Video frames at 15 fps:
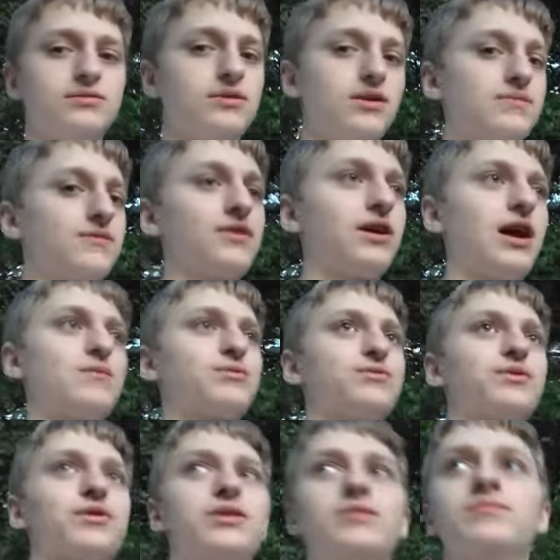I'm very happy
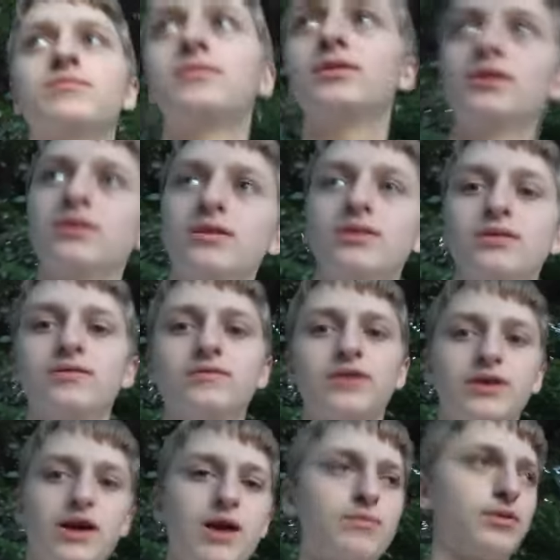for him.
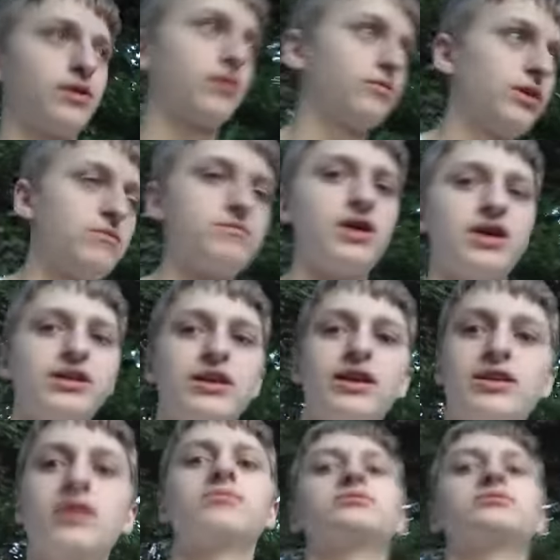Very happy. We might end